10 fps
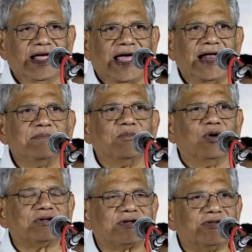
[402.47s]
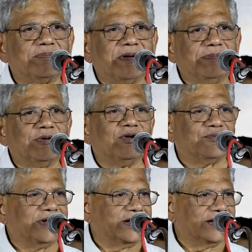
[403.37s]
and most of the people of
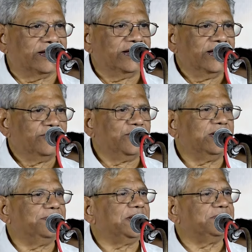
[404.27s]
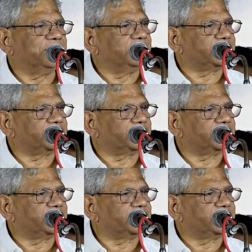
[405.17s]
India will be